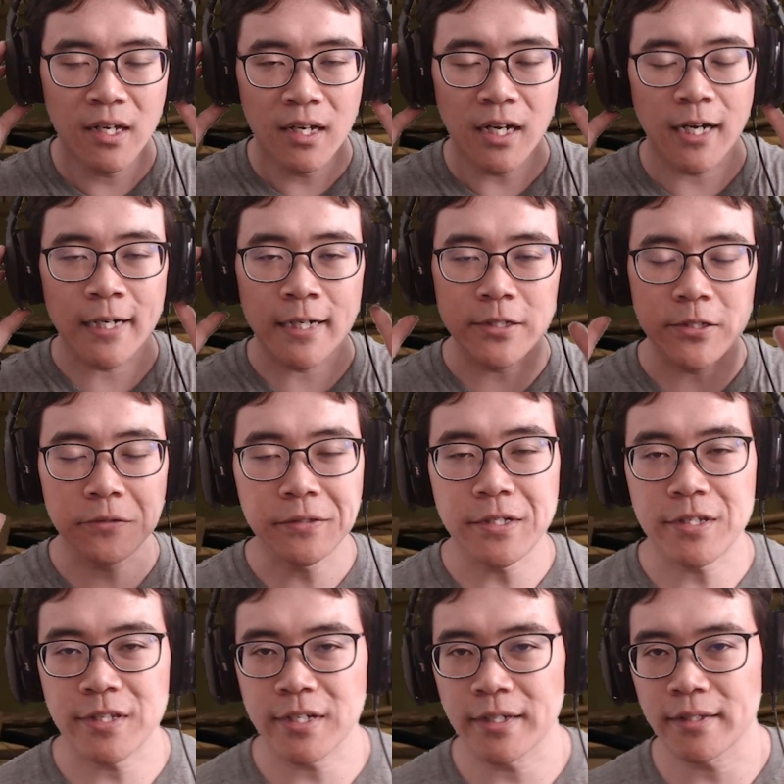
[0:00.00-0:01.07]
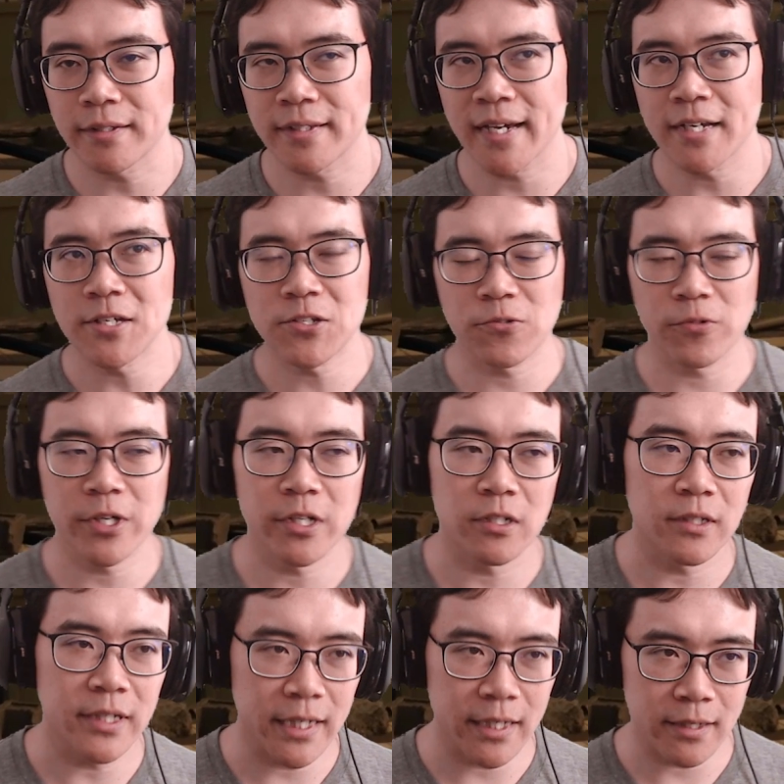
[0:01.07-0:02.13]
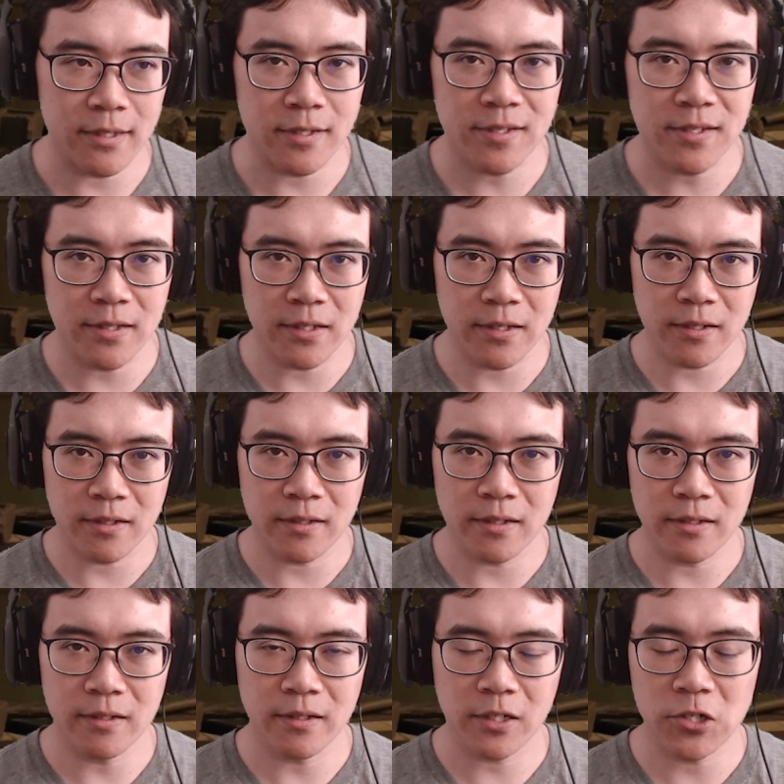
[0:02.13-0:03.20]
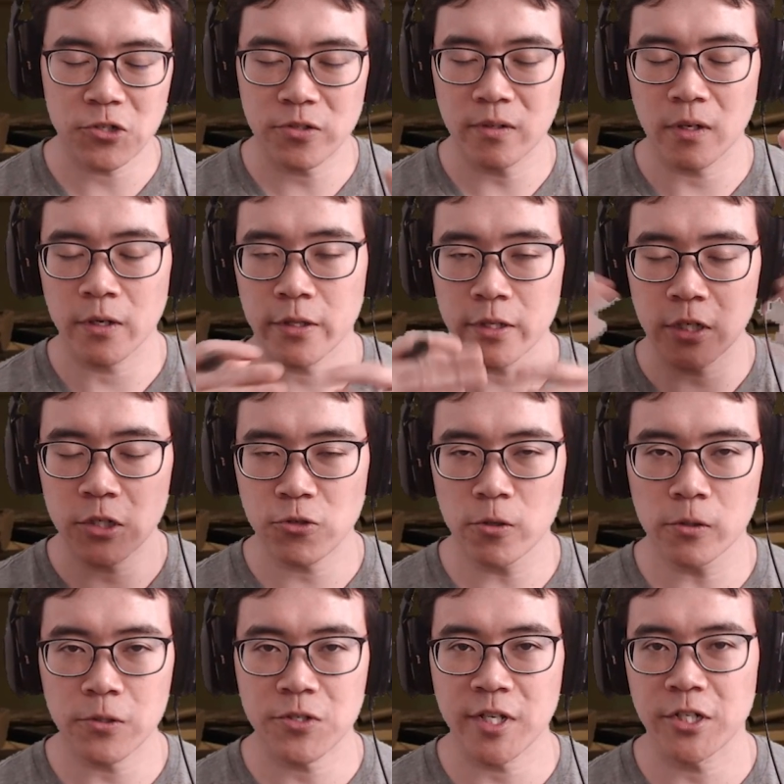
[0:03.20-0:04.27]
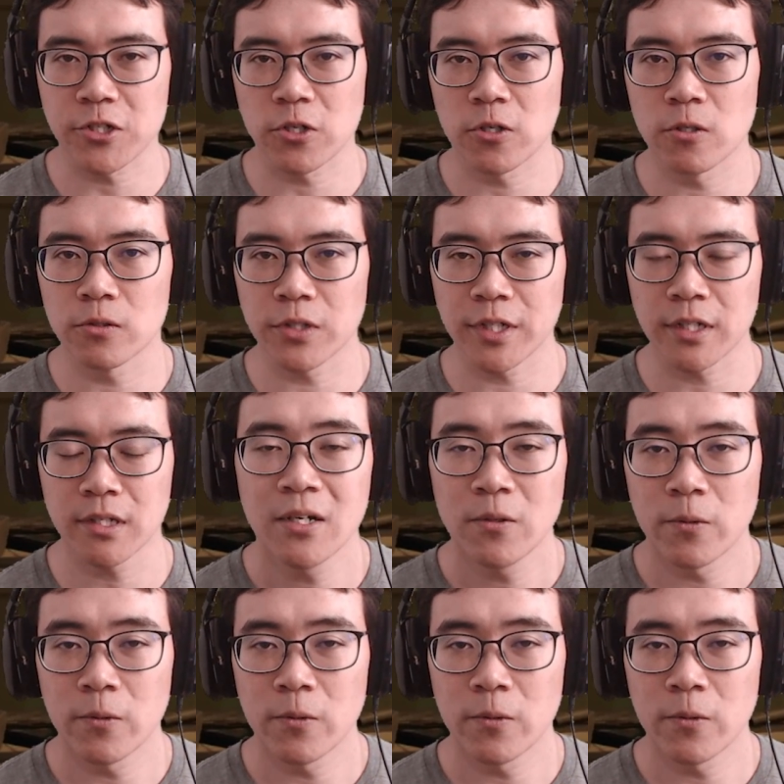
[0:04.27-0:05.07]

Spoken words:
The only thing that is real is the controllers that you're holding,